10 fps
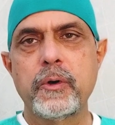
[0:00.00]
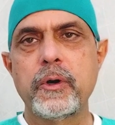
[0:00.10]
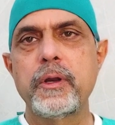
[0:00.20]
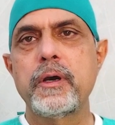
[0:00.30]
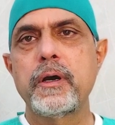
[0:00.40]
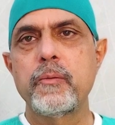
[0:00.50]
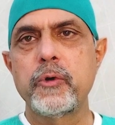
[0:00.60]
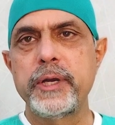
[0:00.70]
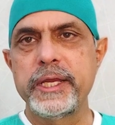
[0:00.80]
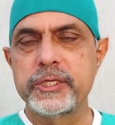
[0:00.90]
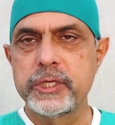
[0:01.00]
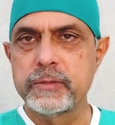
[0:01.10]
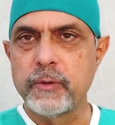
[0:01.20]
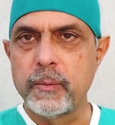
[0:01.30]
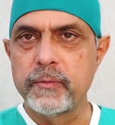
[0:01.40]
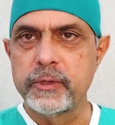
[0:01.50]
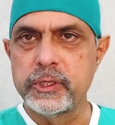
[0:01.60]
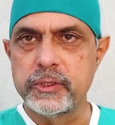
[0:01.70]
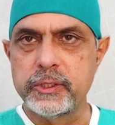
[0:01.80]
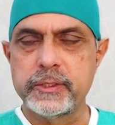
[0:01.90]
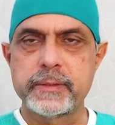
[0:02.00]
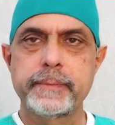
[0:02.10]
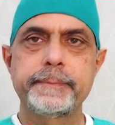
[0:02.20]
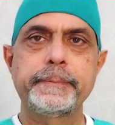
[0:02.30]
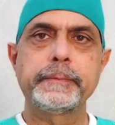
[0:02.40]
or a more dangerous form of the disease.